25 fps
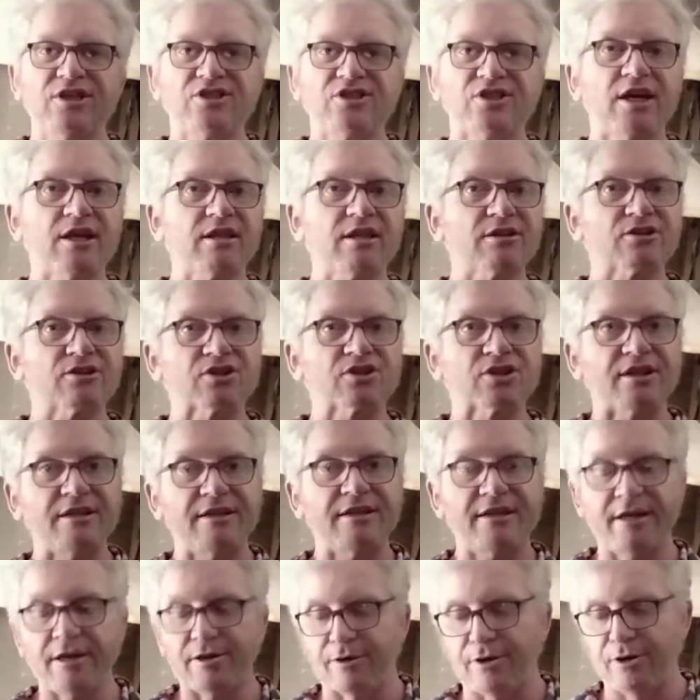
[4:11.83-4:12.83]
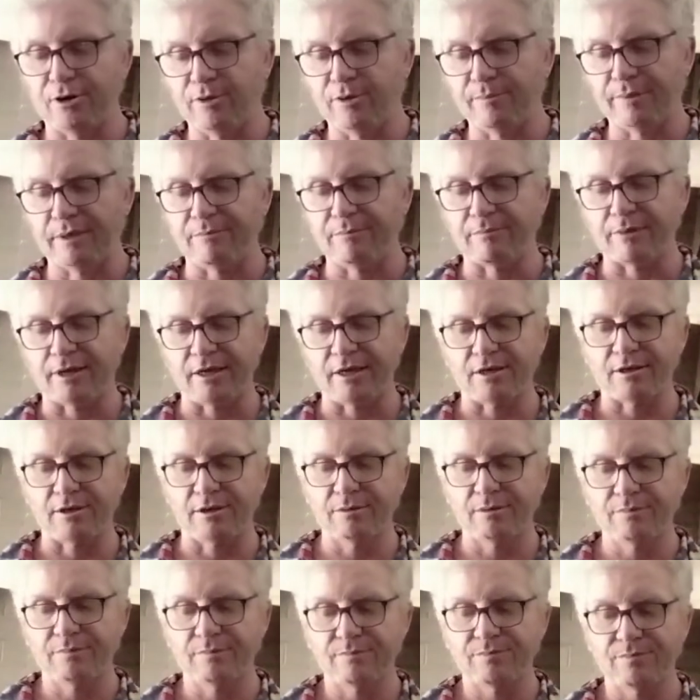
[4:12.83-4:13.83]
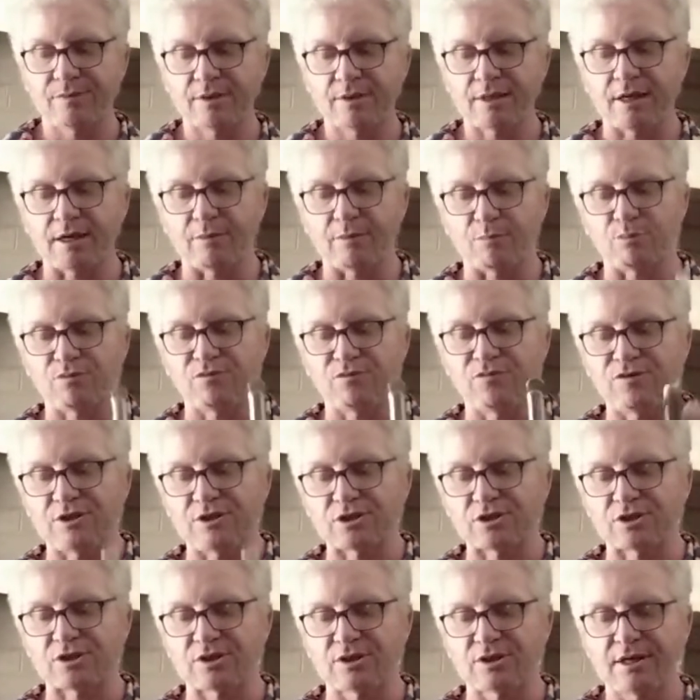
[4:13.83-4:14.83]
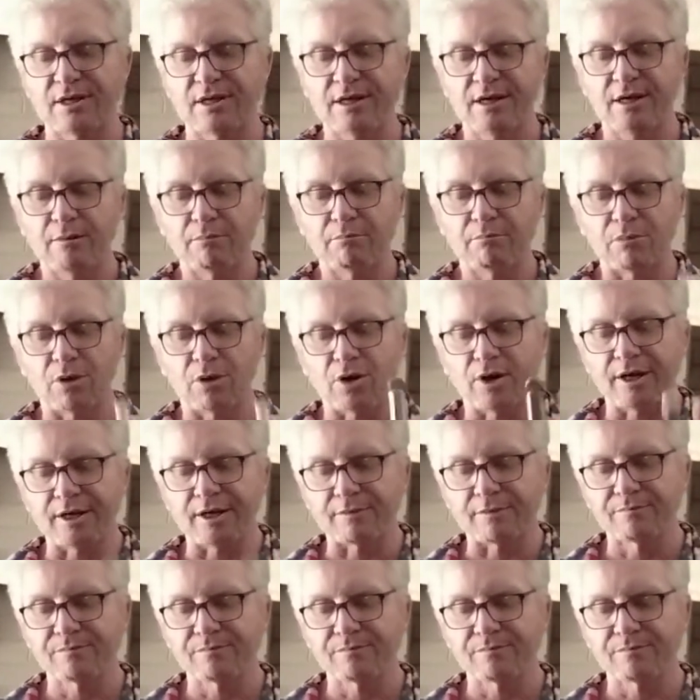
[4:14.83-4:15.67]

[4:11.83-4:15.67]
Alex can now help me fix my